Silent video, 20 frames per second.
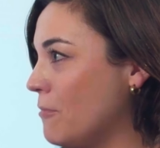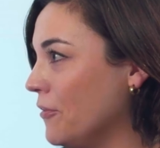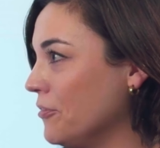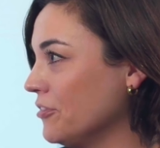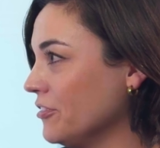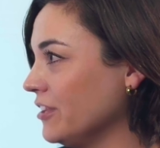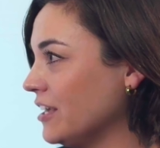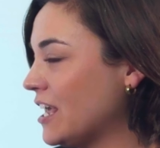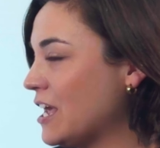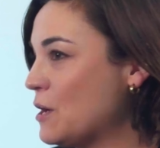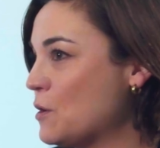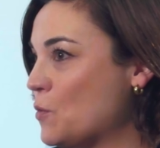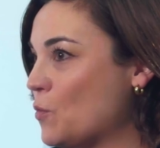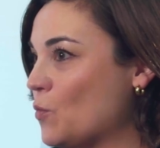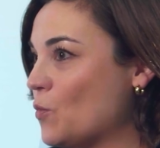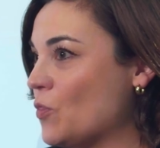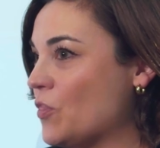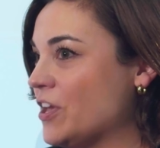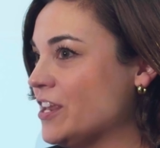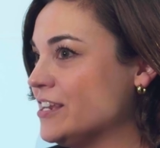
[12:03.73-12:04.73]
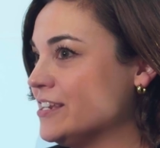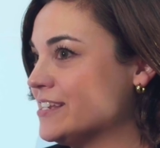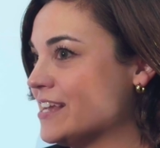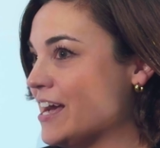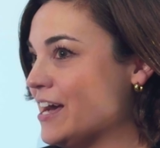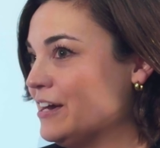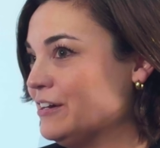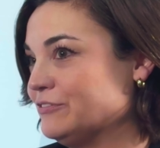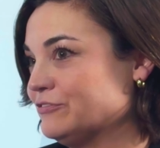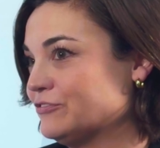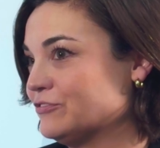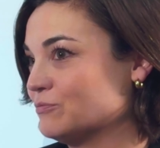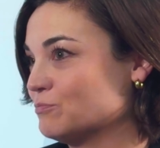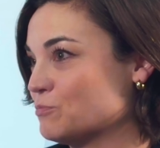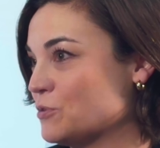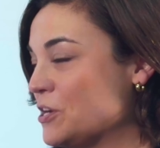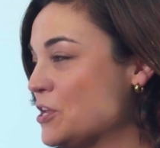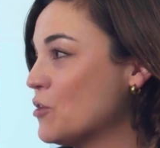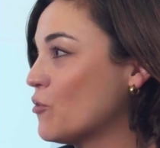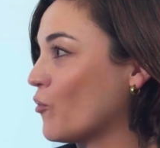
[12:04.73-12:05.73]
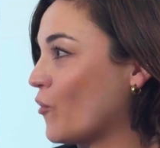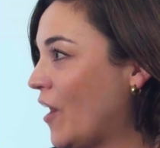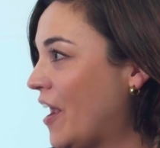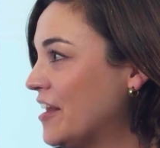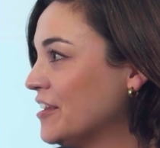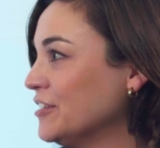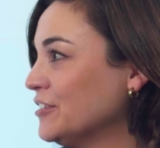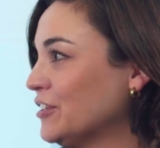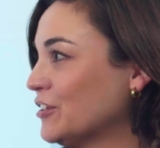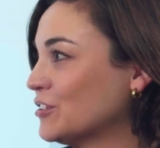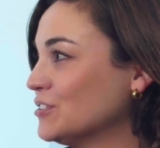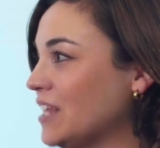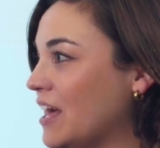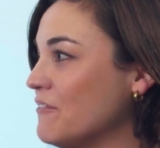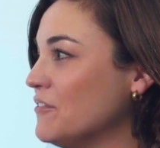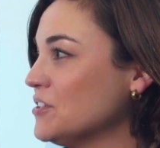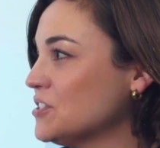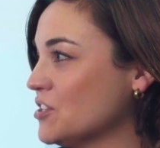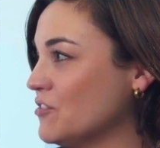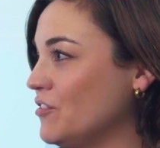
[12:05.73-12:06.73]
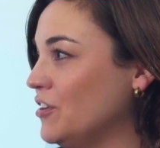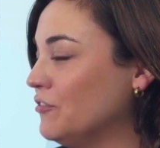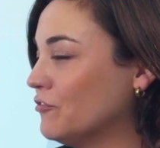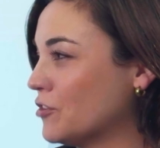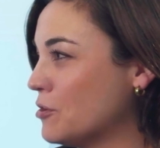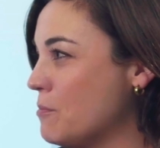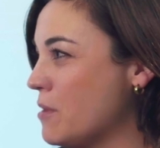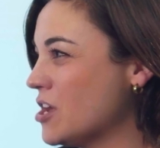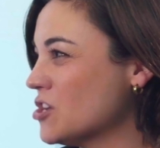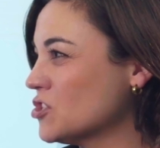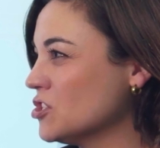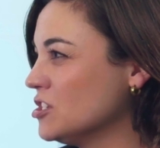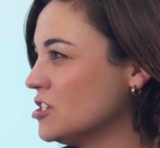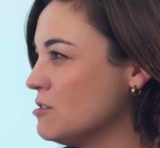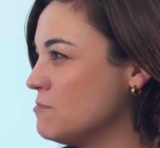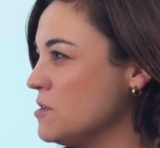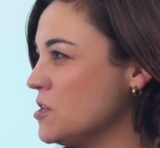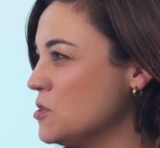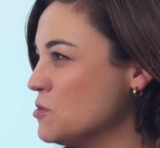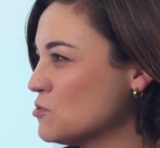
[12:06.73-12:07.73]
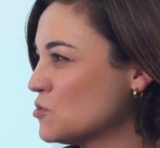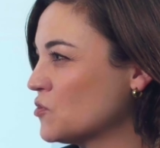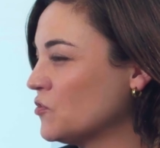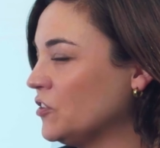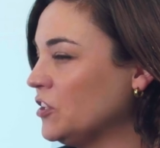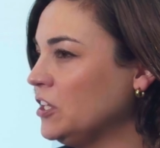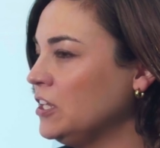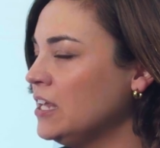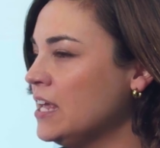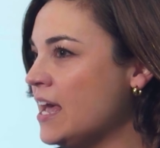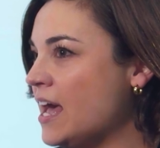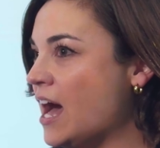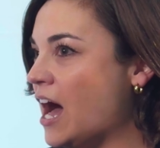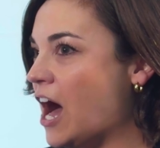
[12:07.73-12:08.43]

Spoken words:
monthly. They need to have pretty granular levels of information to be useful.